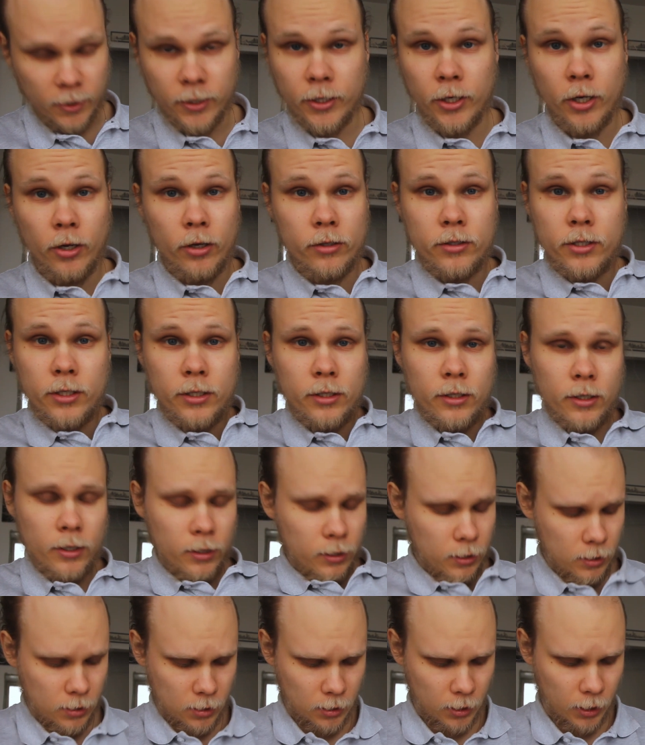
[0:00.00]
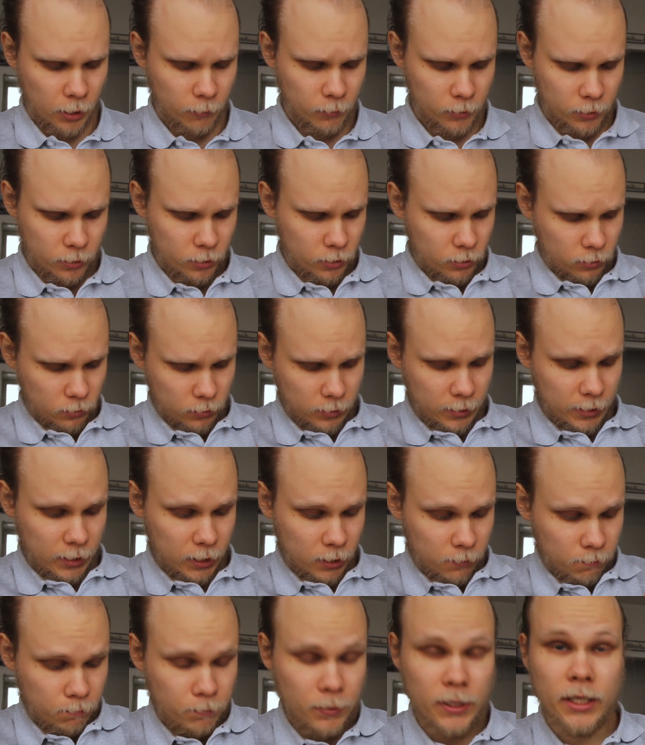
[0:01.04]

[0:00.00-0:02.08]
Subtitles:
dirty I was eating